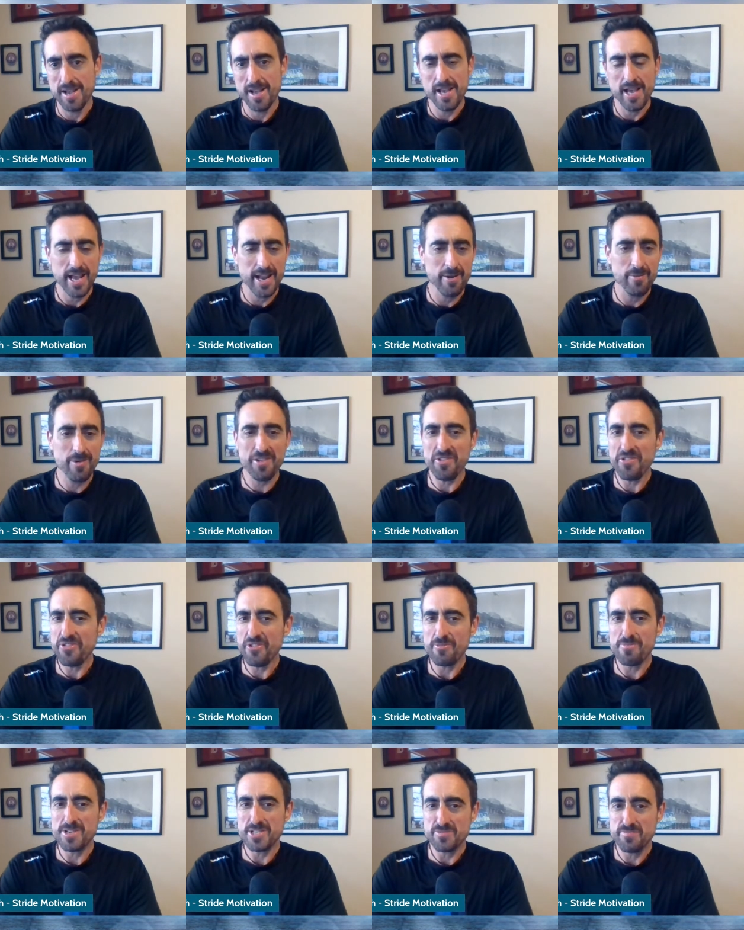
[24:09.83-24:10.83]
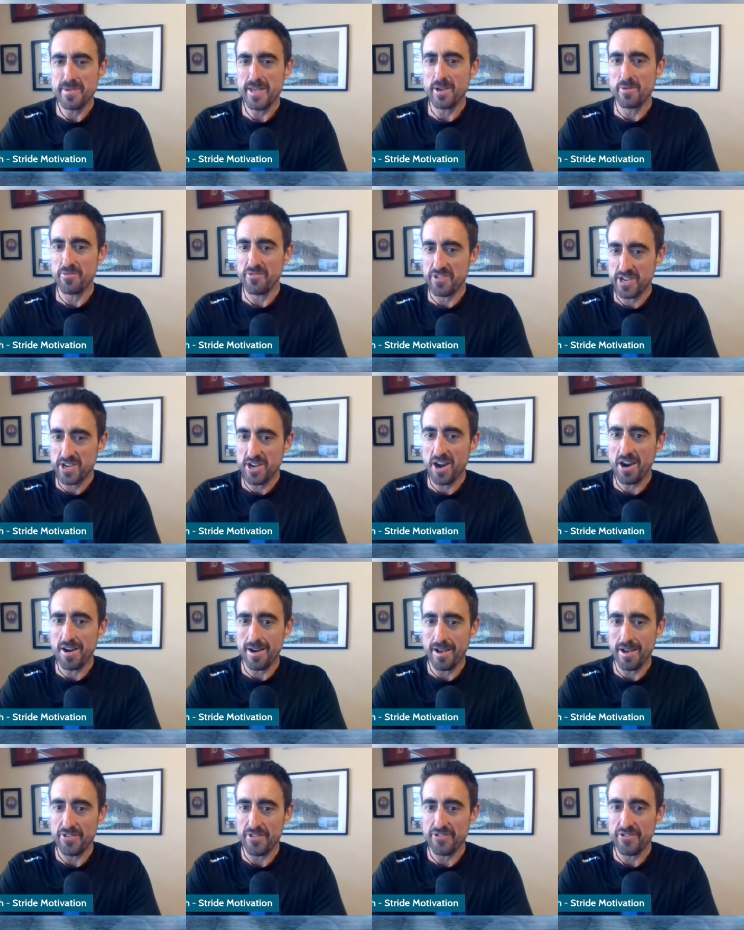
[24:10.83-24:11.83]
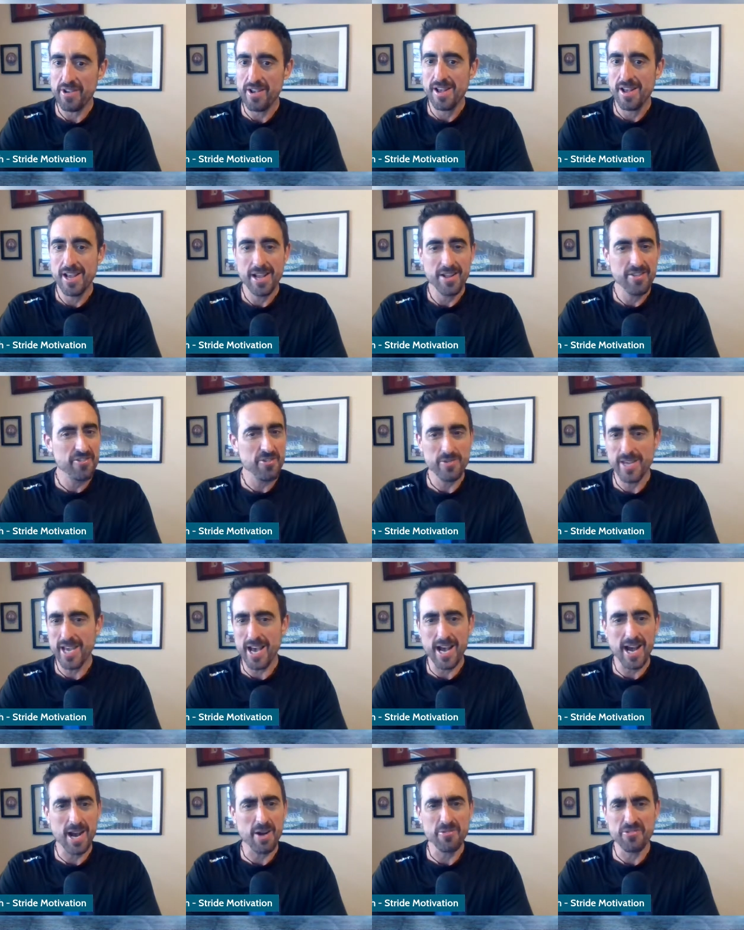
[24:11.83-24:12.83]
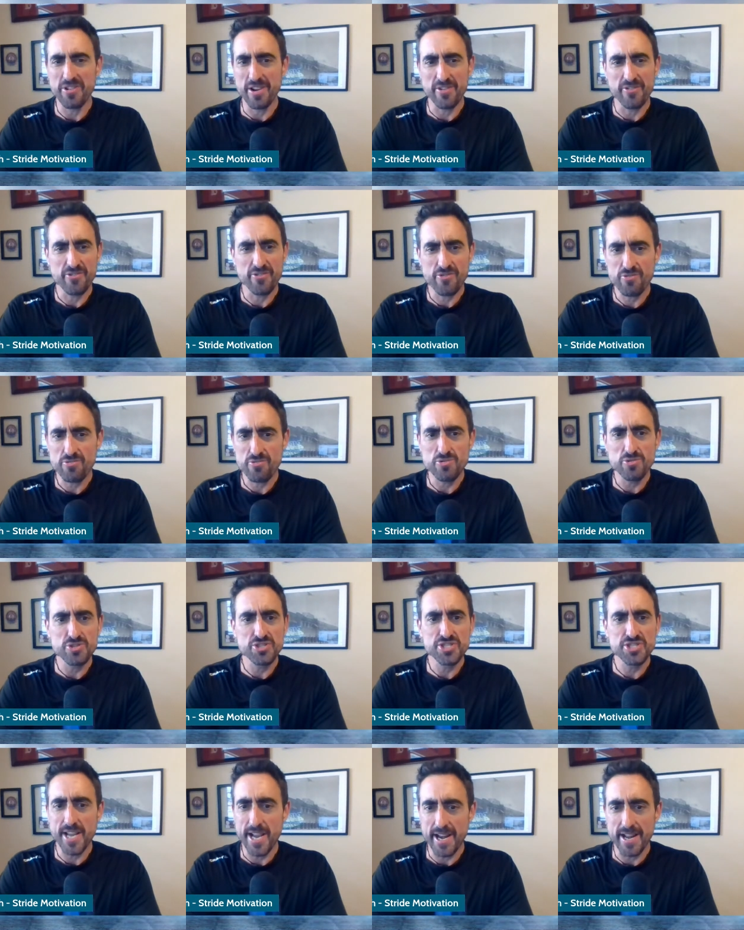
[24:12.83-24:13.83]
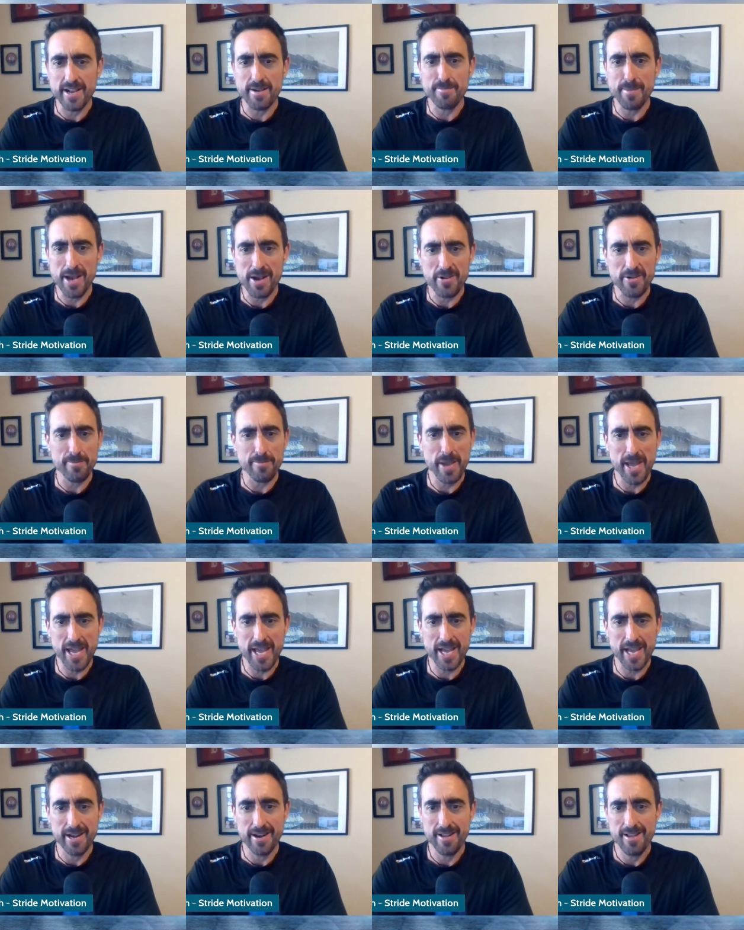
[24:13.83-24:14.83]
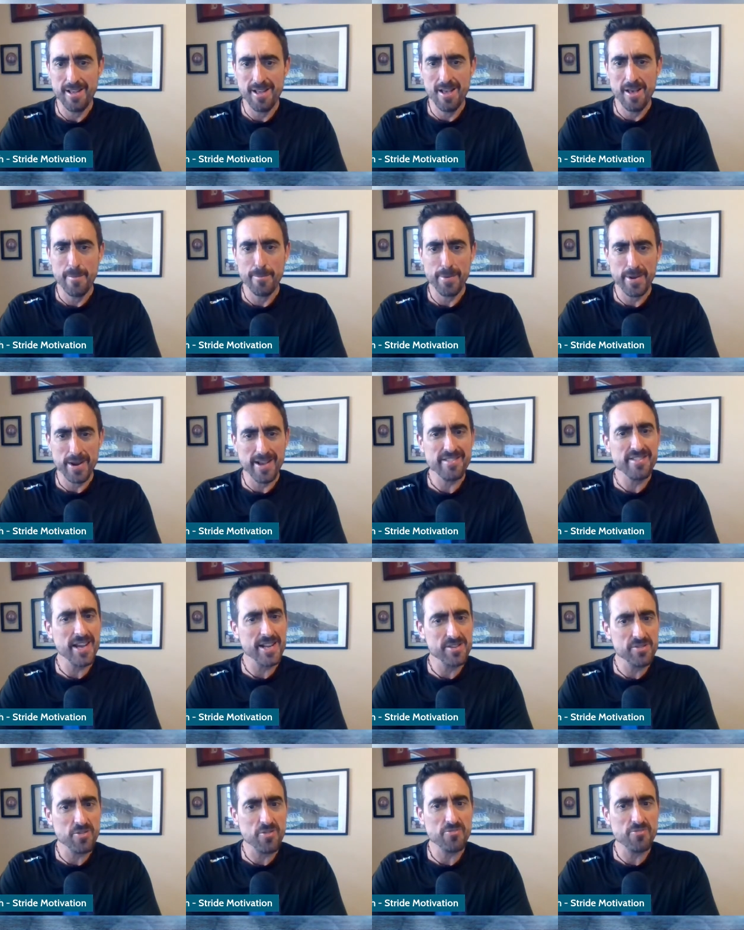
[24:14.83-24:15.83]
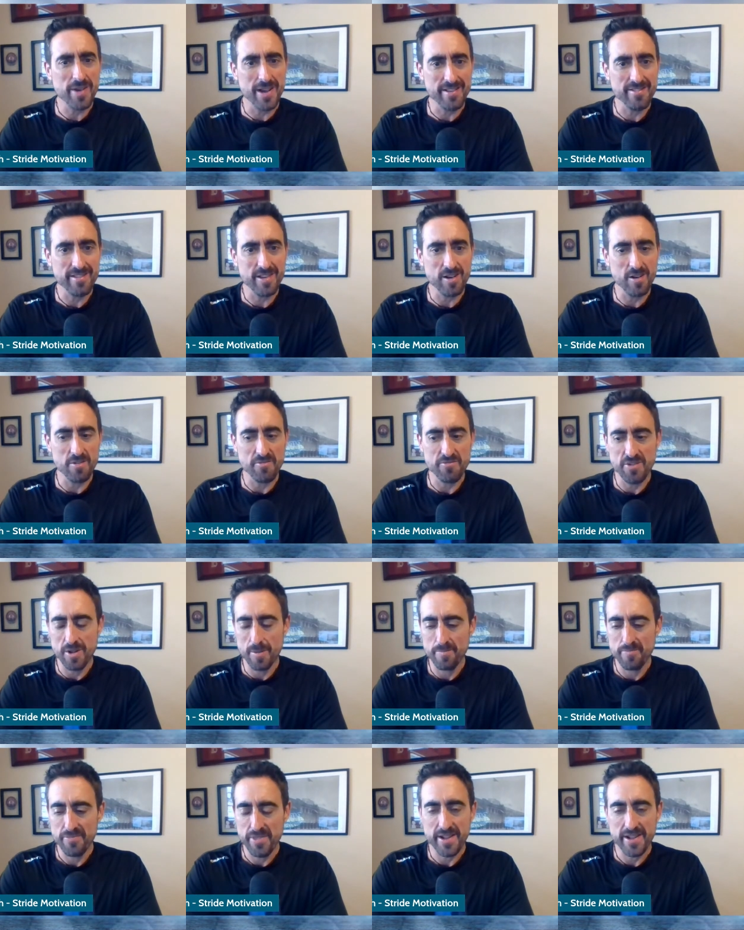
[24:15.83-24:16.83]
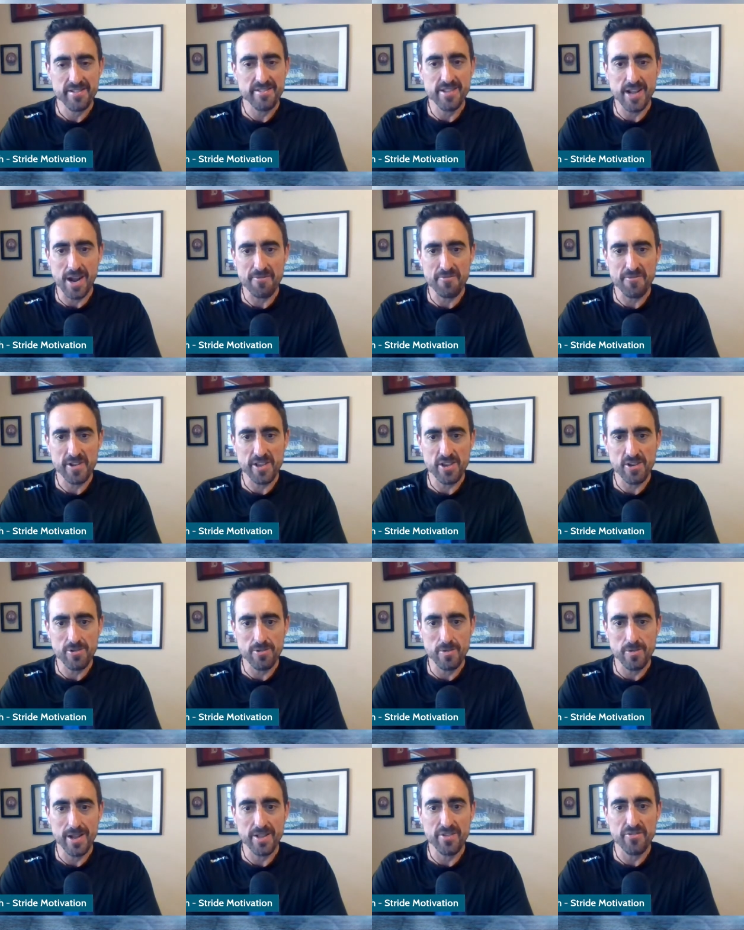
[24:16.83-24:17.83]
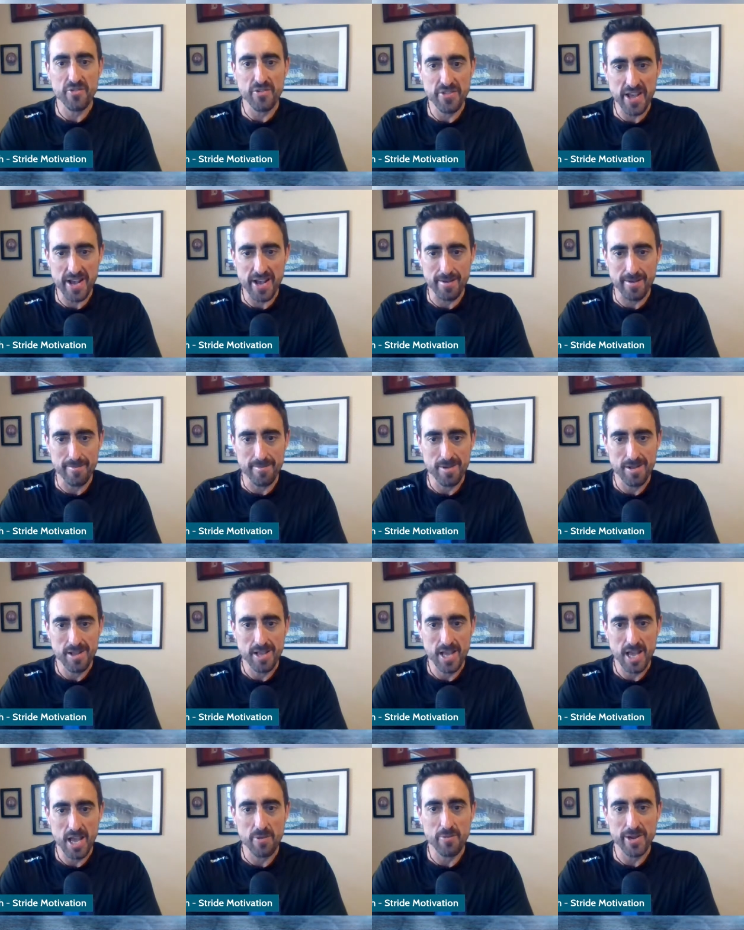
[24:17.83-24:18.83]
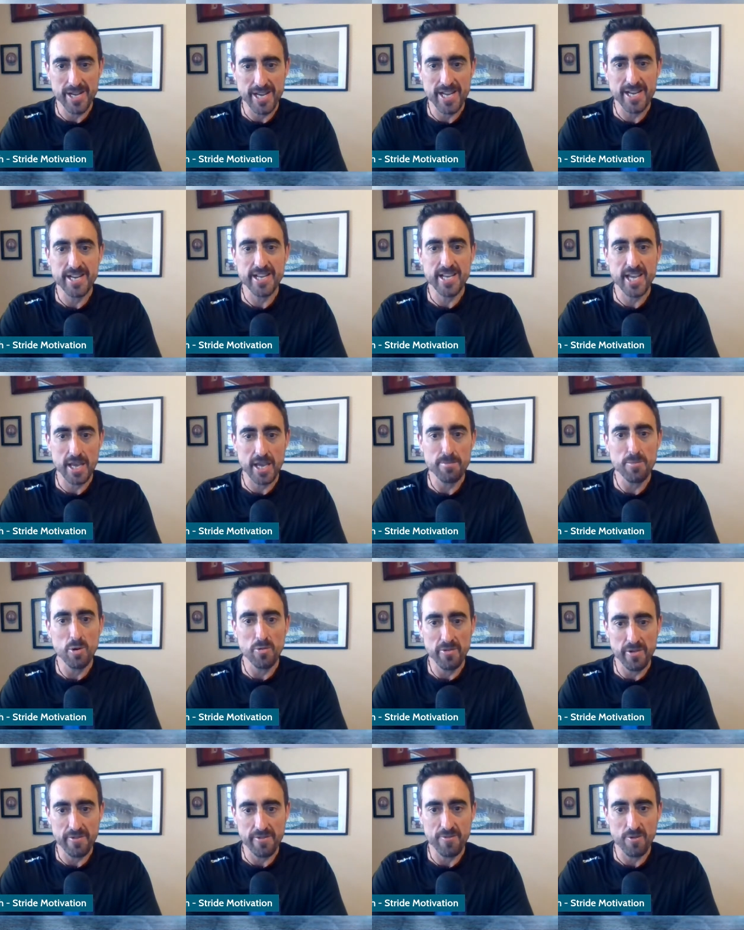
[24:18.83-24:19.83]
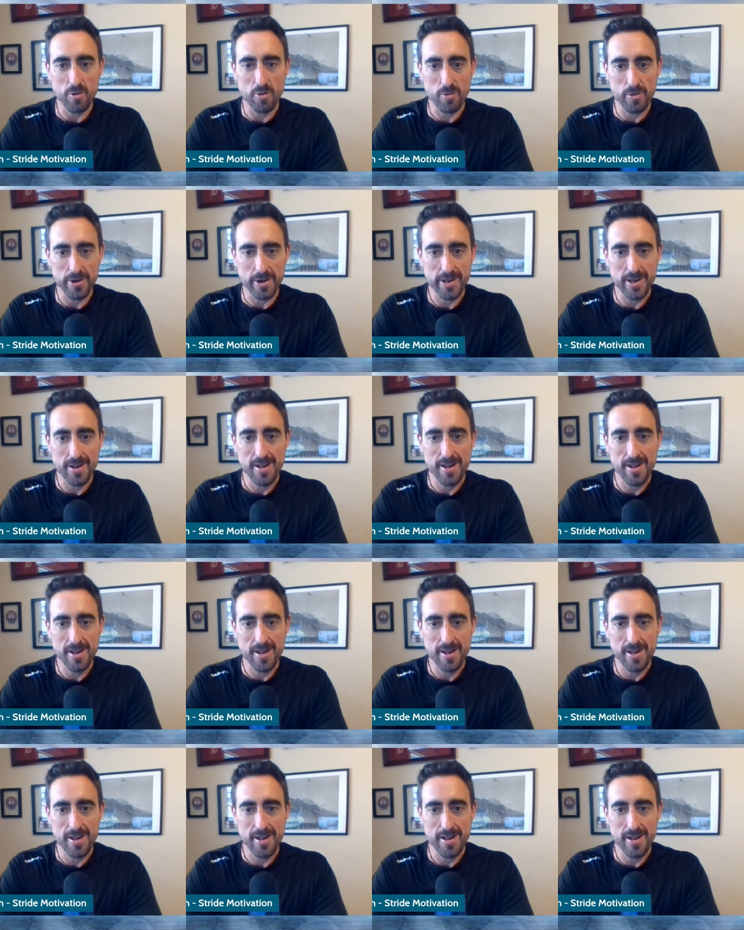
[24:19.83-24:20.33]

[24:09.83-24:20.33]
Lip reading: And it wasn't so much me, it was the cause. And so, yeah, I was in excruciating amount of pain. But as I told myself, it's not for you, it's for them. And we need to keep moving forward.